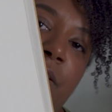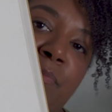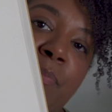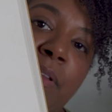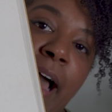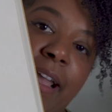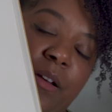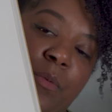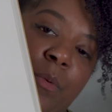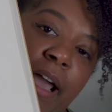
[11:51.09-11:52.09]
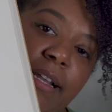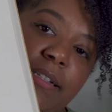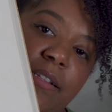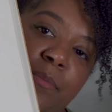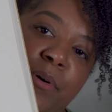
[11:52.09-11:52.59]
of black and white
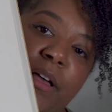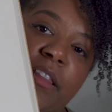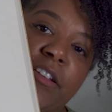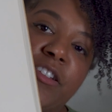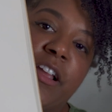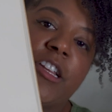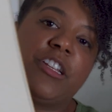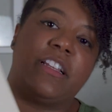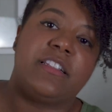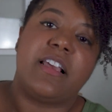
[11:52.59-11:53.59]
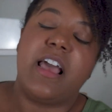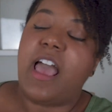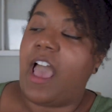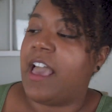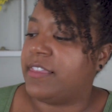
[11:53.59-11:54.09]
simple illustrations,
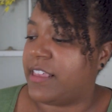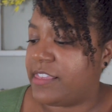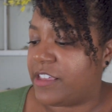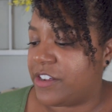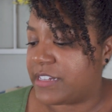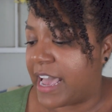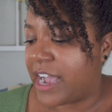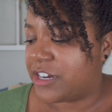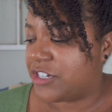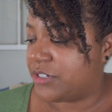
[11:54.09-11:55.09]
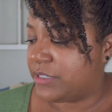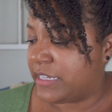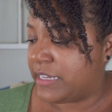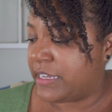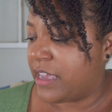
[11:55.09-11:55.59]
and then there's
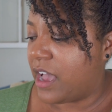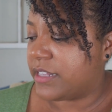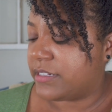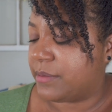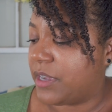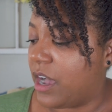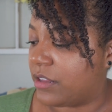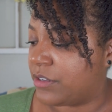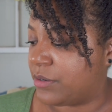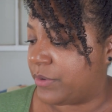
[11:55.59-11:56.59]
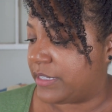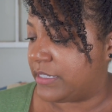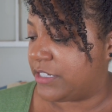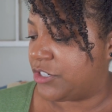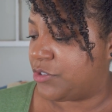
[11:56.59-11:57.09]
actually some colored
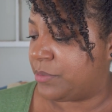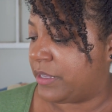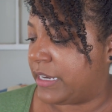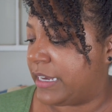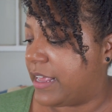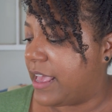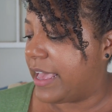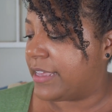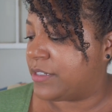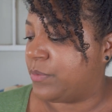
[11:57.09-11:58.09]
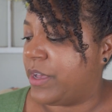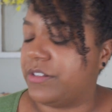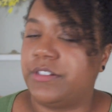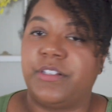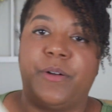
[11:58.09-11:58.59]
ones distributed as
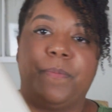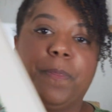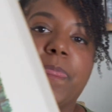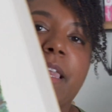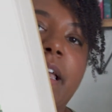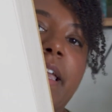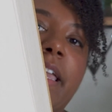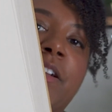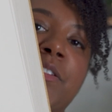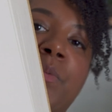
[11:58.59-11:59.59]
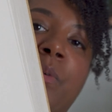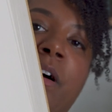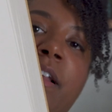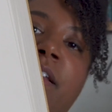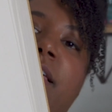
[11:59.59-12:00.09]
well. So here's
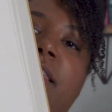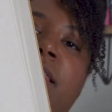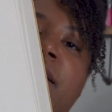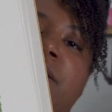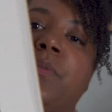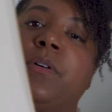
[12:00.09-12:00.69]
one. This